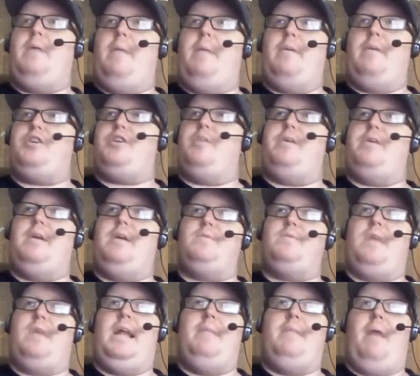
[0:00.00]
I'm not sure how many times
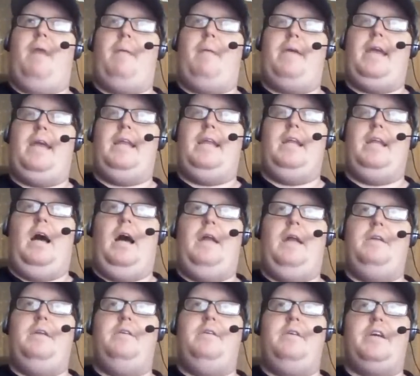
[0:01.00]
we had Bobby Heenan
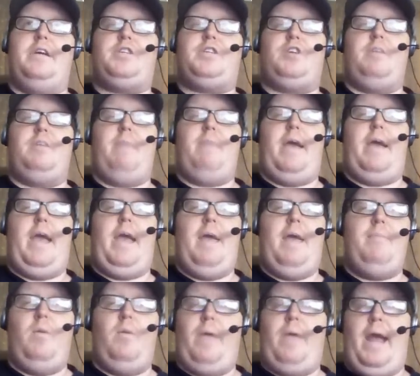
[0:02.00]
on Extreme
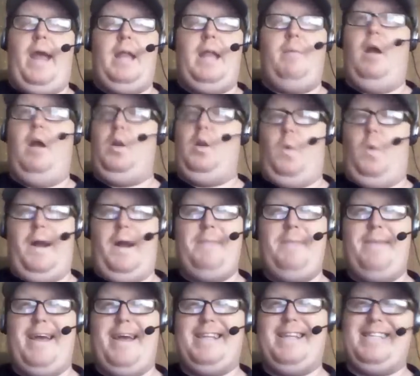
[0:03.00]
Mayhem, but we had him on quite a
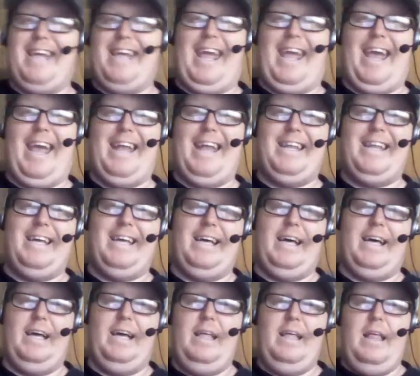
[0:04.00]
bit, and
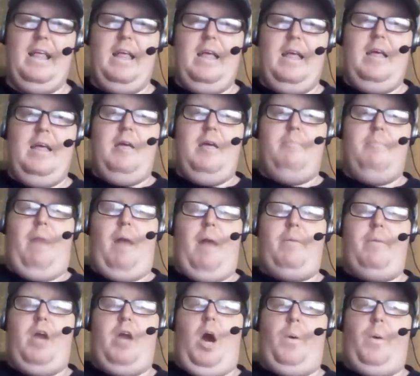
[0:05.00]

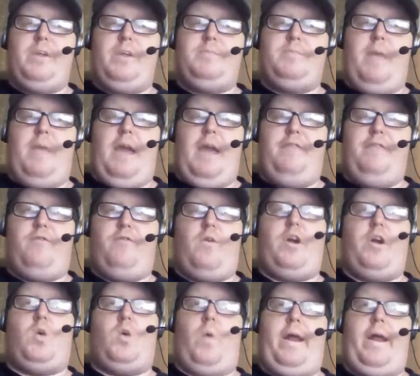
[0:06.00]
Bobby always made for
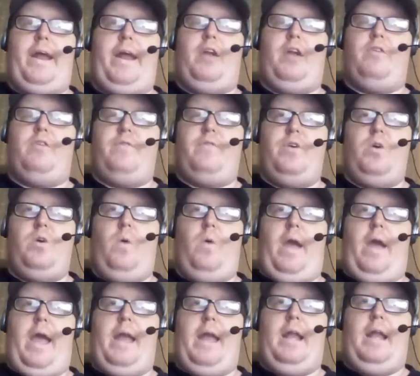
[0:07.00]
a great interview,
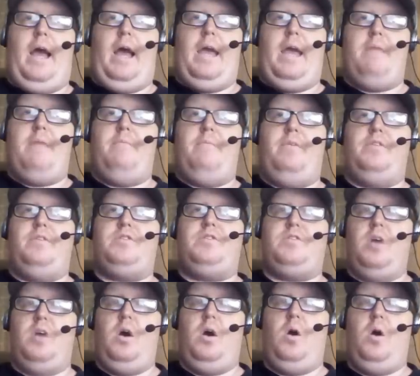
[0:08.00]
and I am
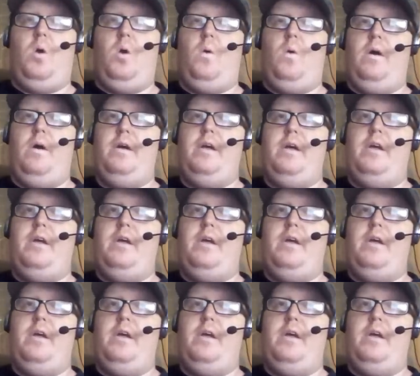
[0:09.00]
so